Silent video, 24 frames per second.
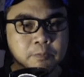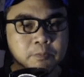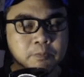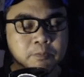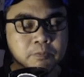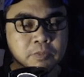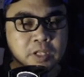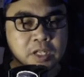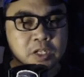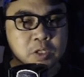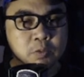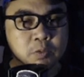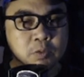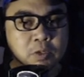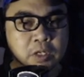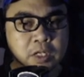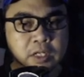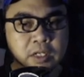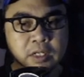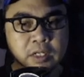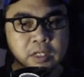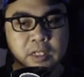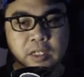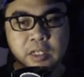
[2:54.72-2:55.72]
this
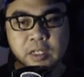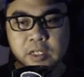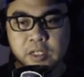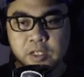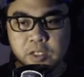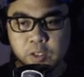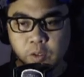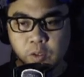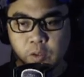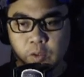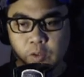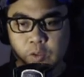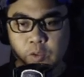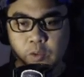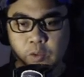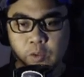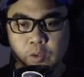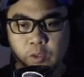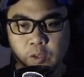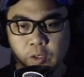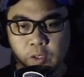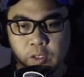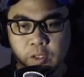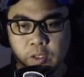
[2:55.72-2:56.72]
one is also
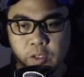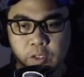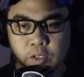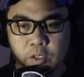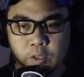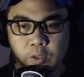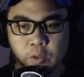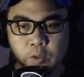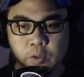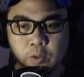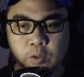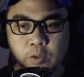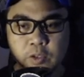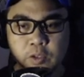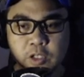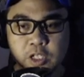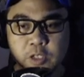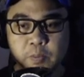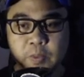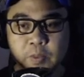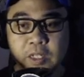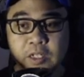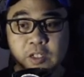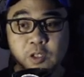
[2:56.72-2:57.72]
good, so
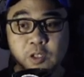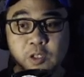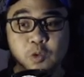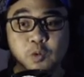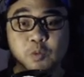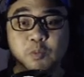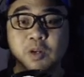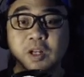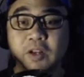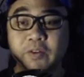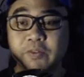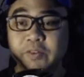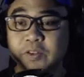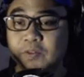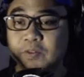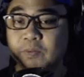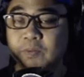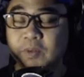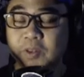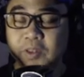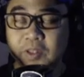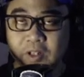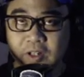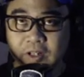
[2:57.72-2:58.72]
dispels 2 buffs from
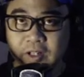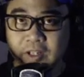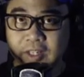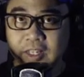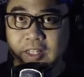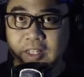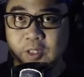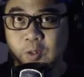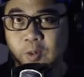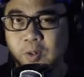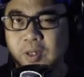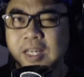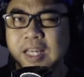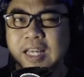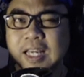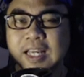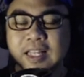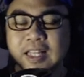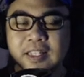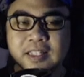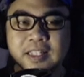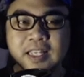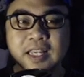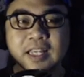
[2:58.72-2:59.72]
the target, so
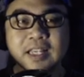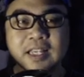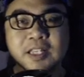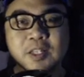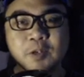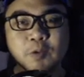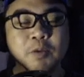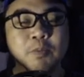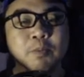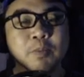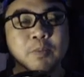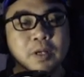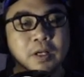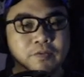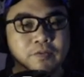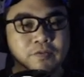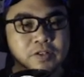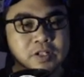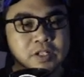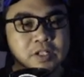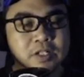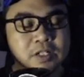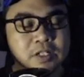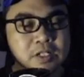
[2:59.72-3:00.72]
takes away
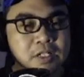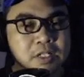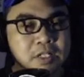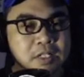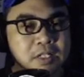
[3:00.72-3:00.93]
buffs.